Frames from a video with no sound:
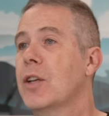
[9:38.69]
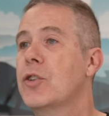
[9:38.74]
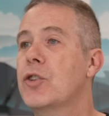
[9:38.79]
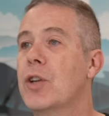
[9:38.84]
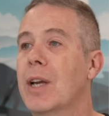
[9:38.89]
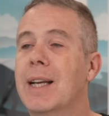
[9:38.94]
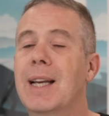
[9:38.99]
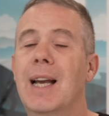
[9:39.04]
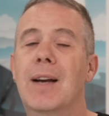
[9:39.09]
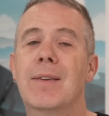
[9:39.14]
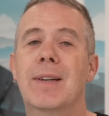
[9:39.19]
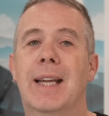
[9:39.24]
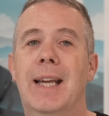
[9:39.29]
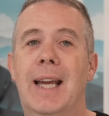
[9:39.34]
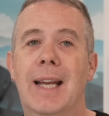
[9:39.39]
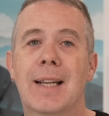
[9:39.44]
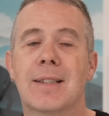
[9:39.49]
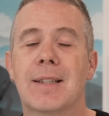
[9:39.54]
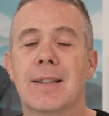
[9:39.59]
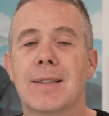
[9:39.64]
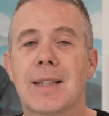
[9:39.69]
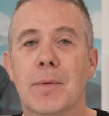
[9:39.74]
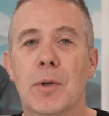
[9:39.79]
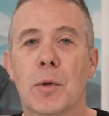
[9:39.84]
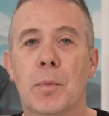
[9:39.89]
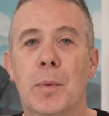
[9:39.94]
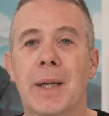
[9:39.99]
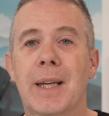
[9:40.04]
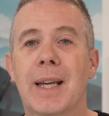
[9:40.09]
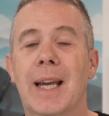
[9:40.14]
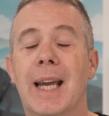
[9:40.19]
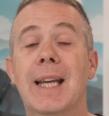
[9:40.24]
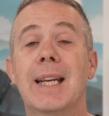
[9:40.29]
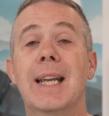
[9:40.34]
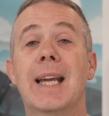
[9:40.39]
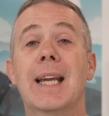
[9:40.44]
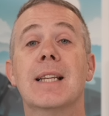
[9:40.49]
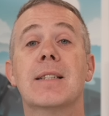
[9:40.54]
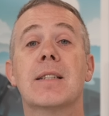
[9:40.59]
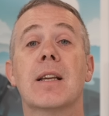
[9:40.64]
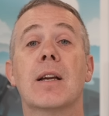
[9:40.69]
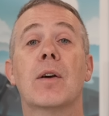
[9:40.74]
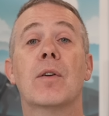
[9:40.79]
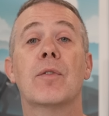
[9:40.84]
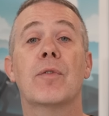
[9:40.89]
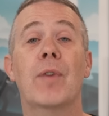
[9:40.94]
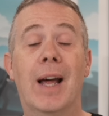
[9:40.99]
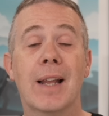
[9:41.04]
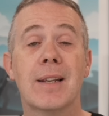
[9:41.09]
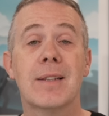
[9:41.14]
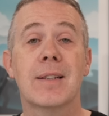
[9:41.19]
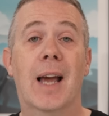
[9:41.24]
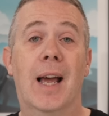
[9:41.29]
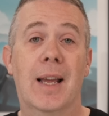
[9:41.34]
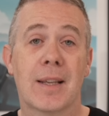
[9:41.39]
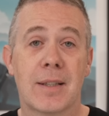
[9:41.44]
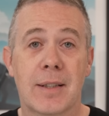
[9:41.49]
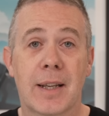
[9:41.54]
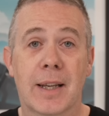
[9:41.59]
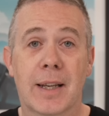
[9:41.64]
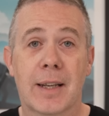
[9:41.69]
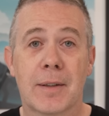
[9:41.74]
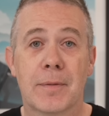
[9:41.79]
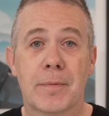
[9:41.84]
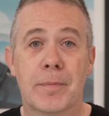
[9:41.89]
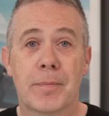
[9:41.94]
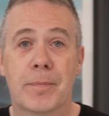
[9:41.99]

Check out InstaWP. It is fantastic.